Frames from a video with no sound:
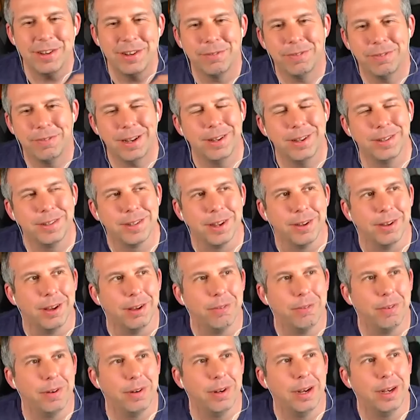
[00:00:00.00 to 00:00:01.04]
fillers, though, I
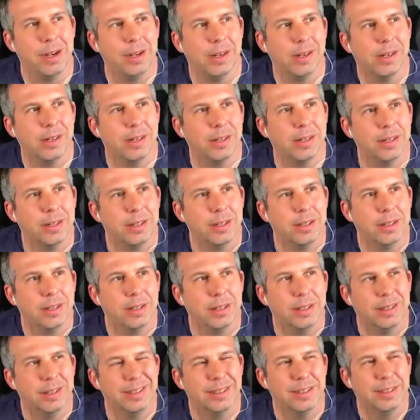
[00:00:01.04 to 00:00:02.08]
feel like
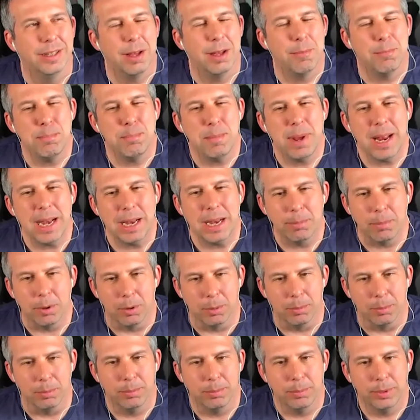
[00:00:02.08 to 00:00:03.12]

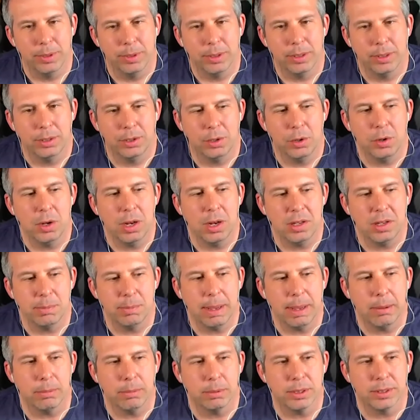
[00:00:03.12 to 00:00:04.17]
minimum, you need to be
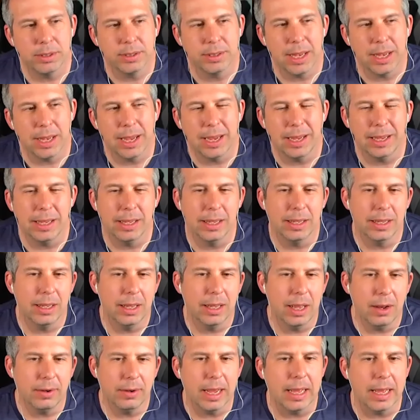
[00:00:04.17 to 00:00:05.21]
able to say,
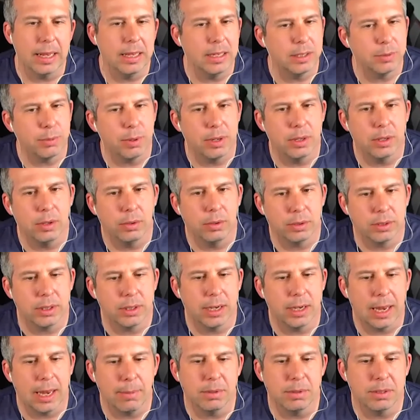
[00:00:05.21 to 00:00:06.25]
okay, this one looks
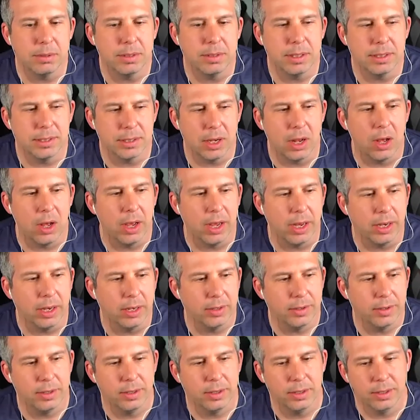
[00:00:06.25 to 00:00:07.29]
like he was
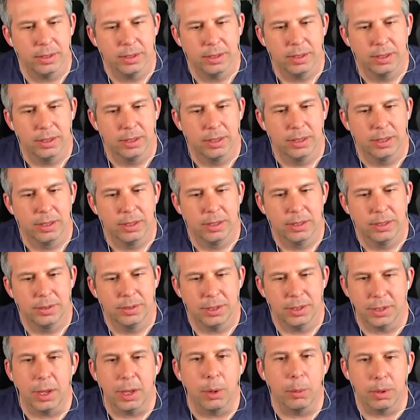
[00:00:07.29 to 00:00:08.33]
designed
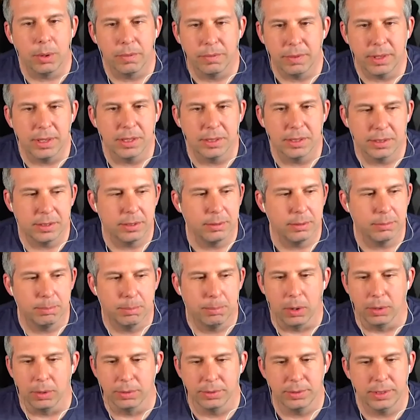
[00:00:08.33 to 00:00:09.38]
to deal with this
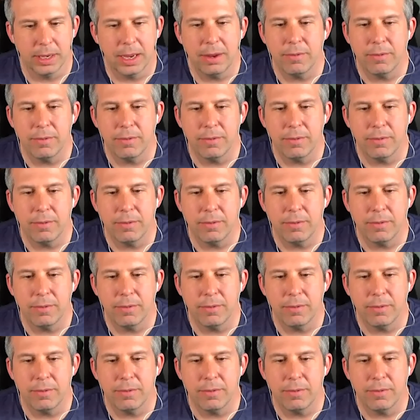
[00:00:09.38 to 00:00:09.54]
boss, even